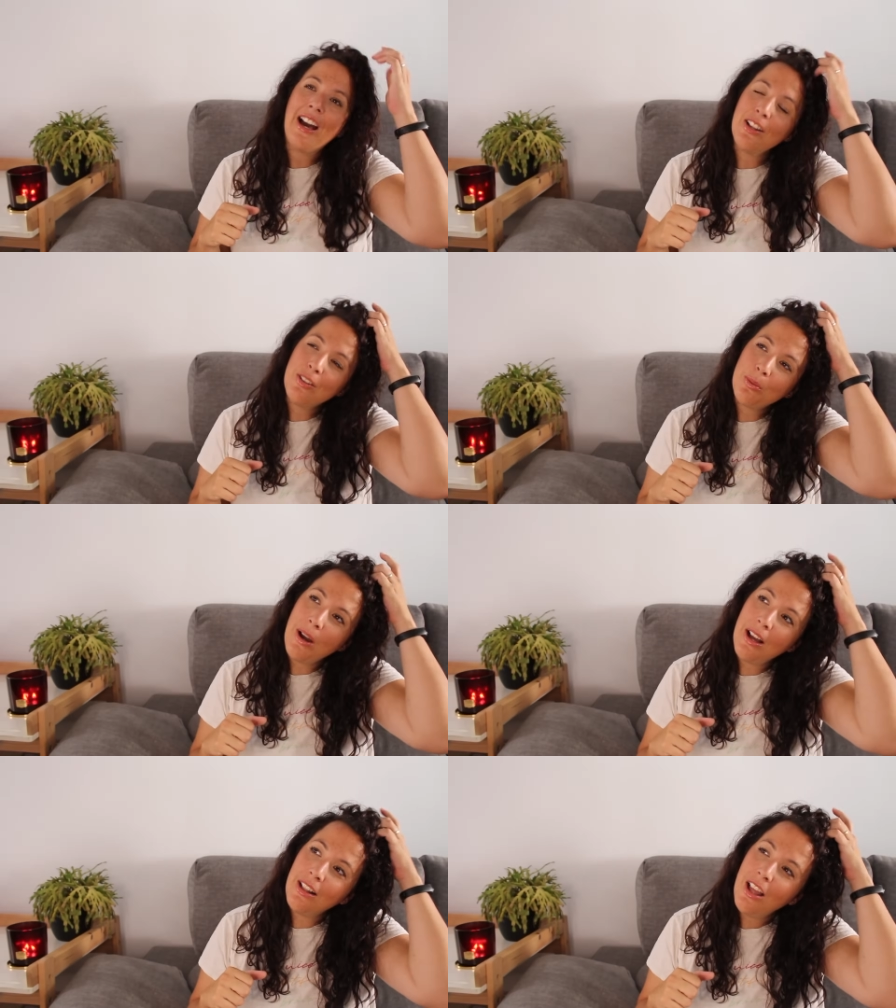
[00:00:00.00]
And as
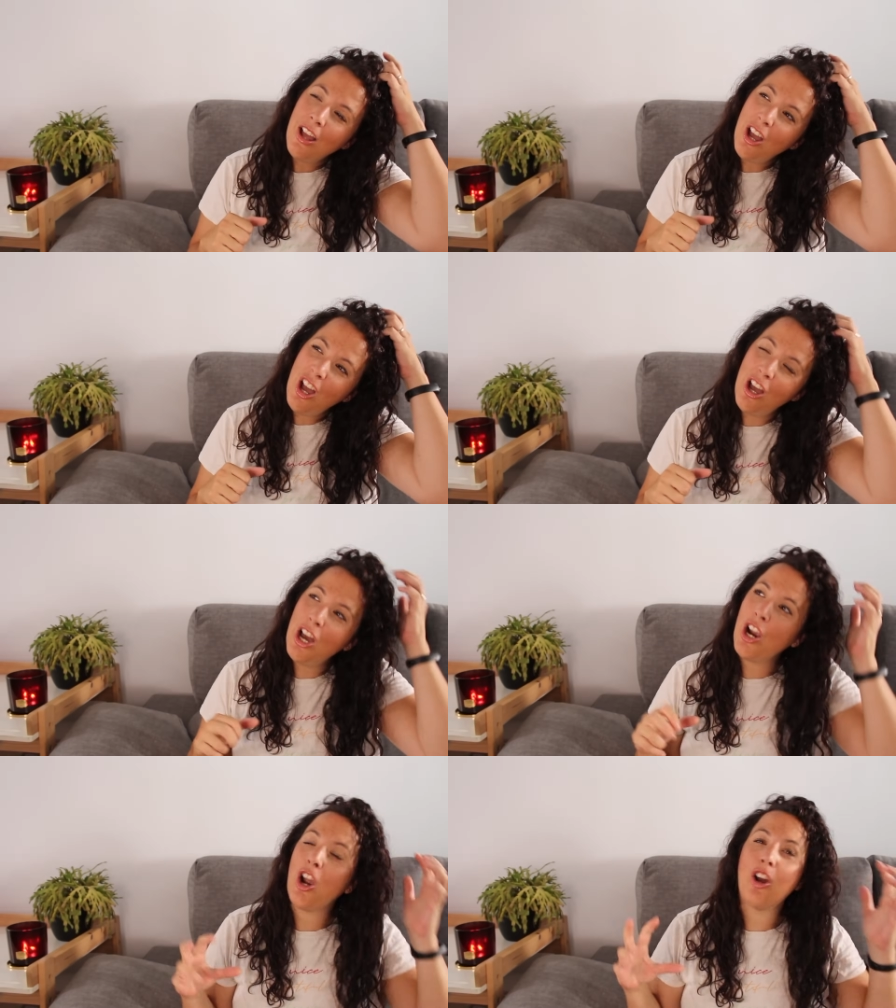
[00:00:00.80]
well,
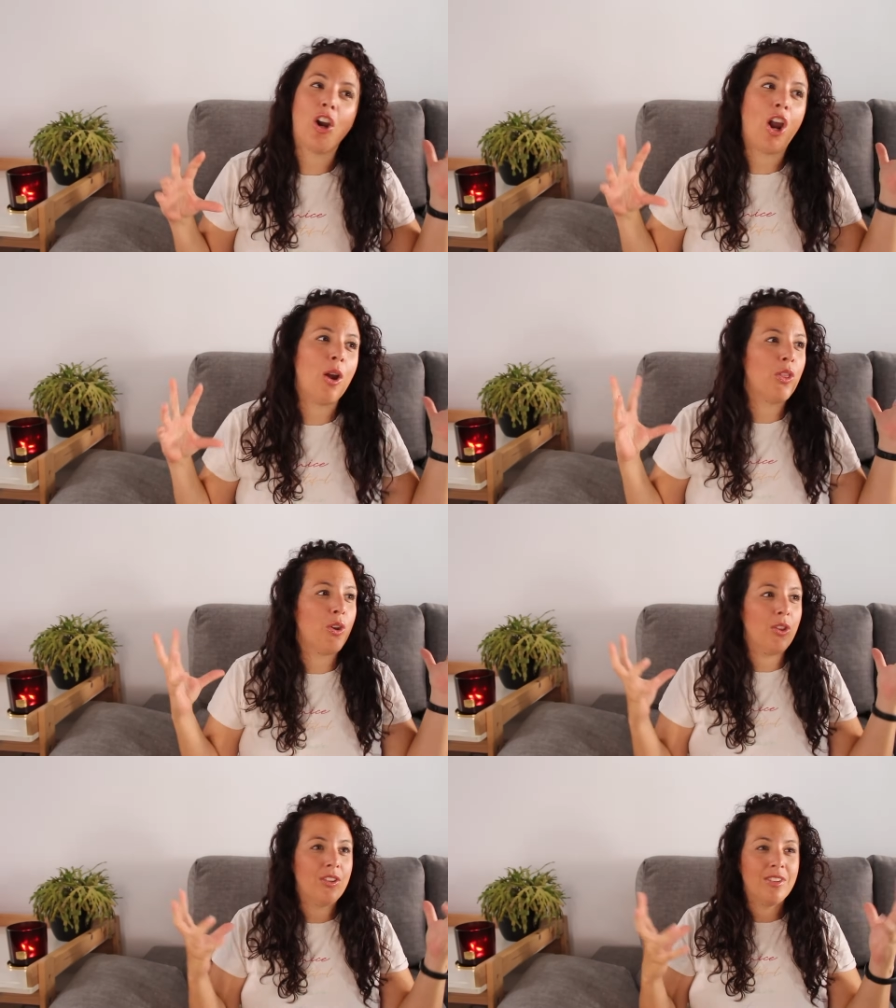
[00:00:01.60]
her going
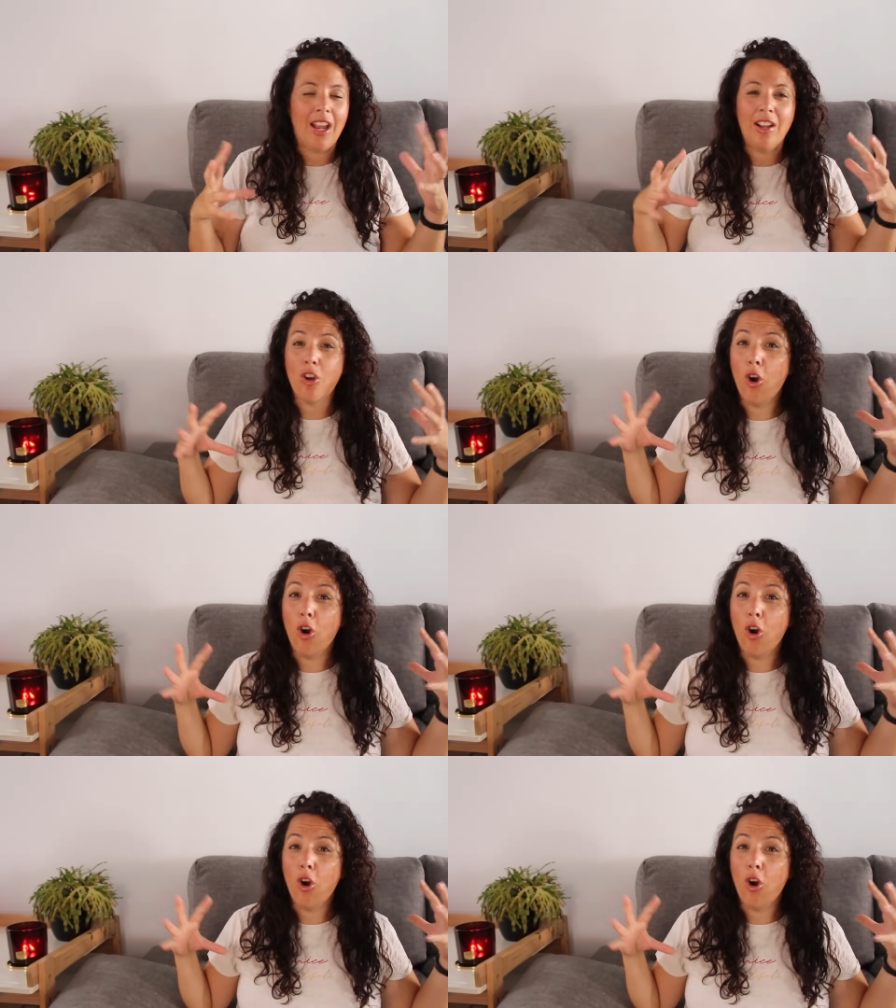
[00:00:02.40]
through the stage,